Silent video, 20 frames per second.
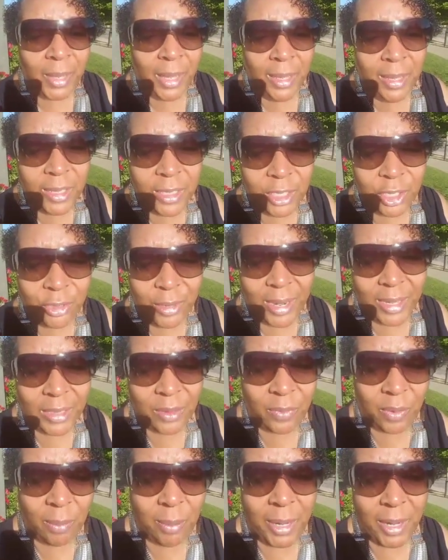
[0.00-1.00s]
And this
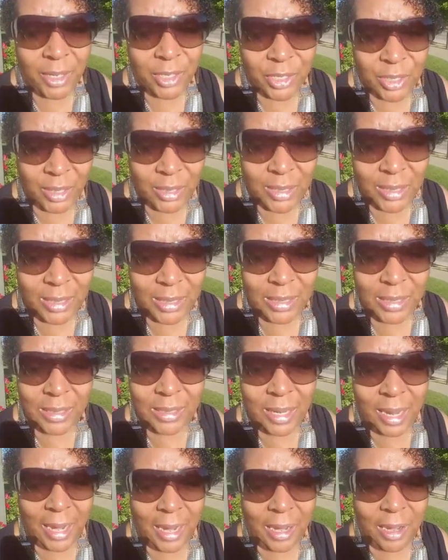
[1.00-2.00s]
transformation
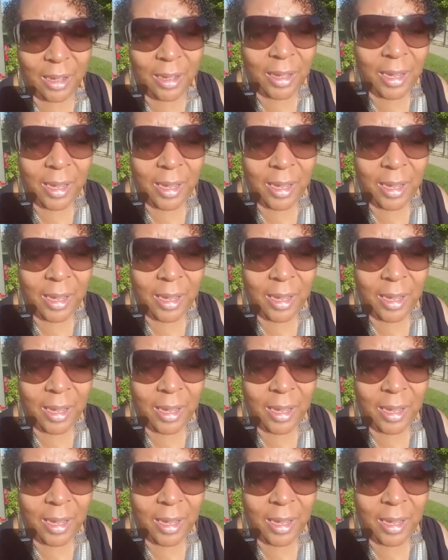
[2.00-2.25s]
didn't take